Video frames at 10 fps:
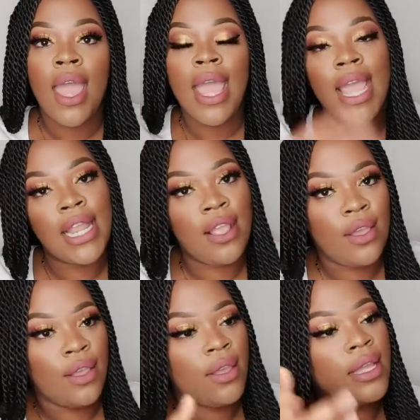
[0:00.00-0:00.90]

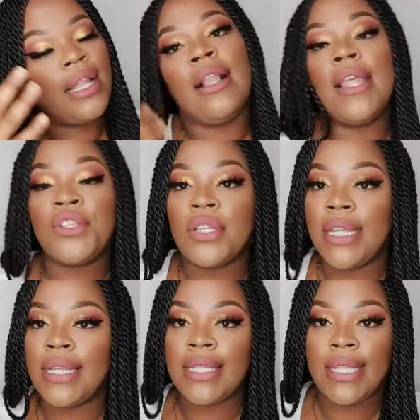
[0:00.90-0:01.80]
Anywho,
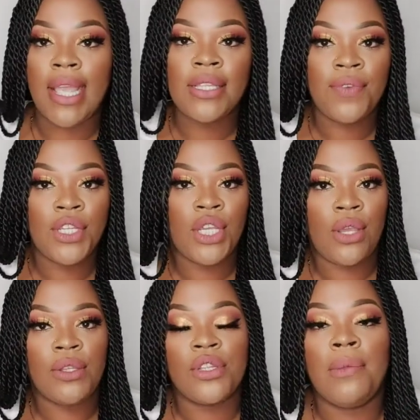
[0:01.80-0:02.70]
literally today's video
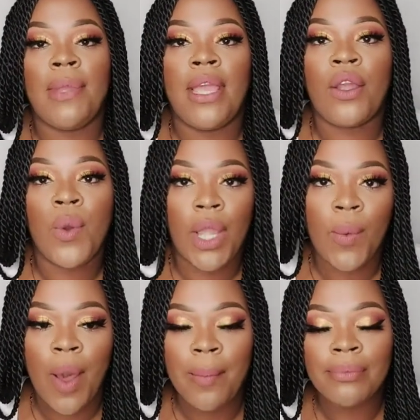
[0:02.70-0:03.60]
is going to be a quick
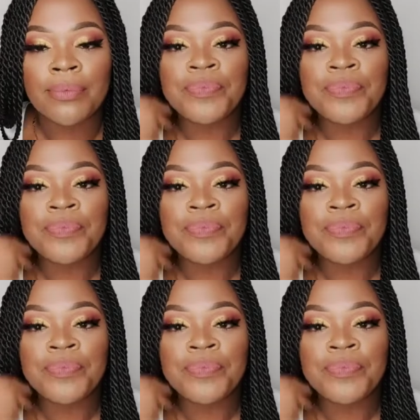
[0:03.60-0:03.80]
one.